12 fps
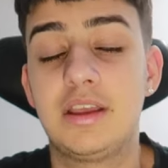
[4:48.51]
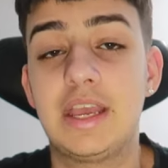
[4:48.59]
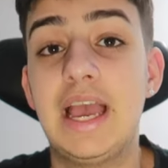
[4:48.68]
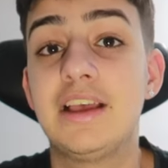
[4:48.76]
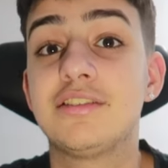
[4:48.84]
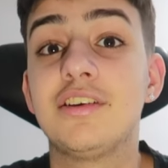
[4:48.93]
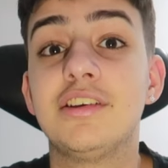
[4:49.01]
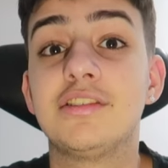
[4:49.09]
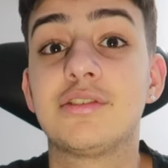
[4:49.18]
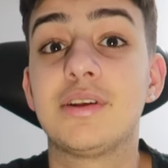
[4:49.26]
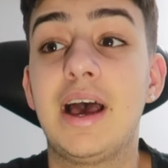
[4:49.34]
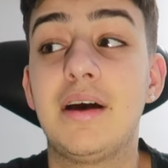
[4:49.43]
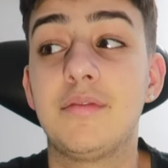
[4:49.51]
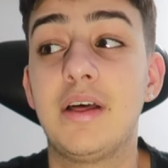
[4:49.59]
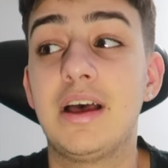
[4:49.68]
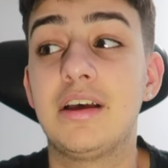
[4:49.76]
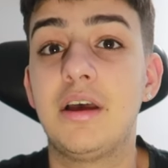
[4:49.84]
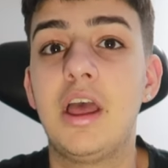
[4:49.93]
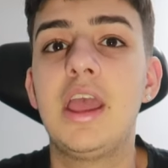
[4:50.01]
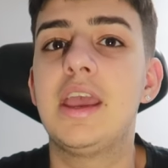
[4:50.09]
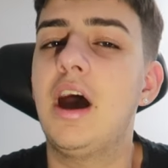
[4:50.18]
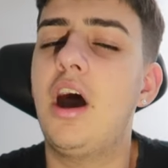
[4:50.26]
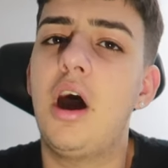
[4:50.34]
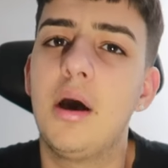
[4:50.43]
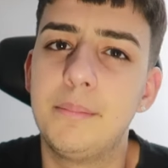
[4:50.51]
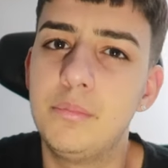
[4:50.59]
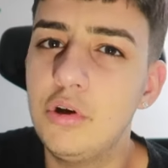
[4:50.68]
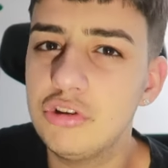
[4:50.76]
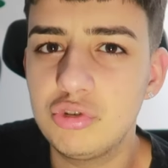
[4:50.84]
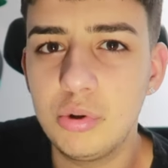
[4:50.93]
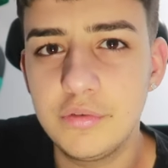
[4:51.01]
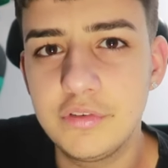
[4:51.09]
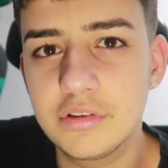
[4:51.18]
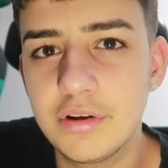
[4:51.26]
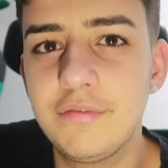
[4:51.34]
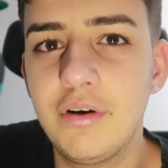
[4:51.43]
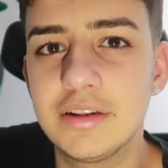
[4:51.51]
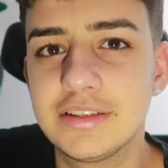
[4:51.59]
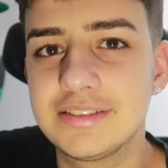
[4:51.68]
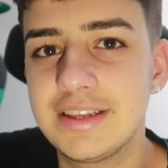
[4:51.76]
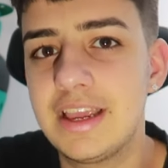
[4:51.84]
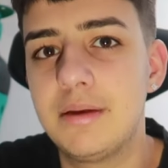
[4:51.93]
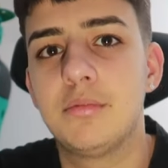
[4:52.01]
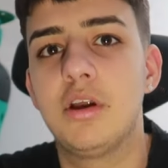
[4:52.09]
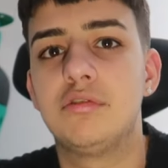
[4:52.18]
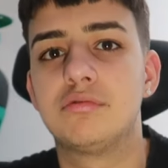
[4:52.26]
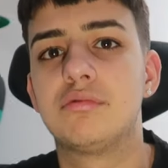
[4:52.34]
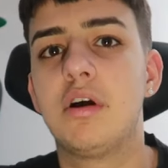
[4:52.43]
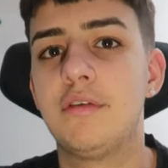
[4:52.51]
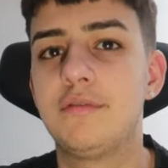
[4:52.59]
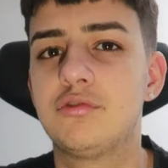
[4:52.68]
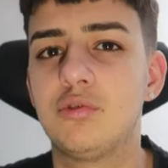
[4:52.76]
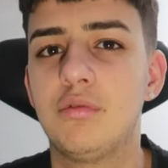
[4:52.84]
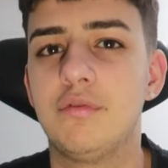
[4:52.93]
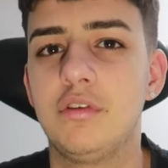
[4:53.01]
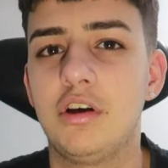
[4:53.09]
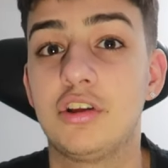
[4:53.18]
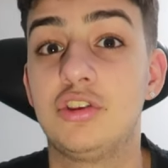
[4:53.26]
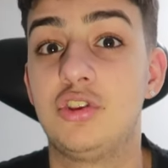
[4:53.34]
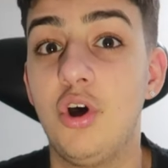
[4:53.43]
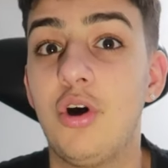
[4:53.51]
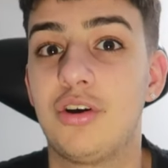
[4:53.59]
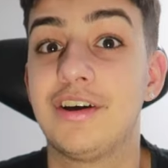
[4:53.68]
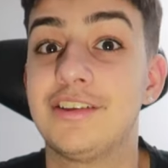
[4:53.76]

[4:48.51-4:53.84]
KSI is going to have that. I'm not sure if he's going to fight the same, like rough, sort of like a dog,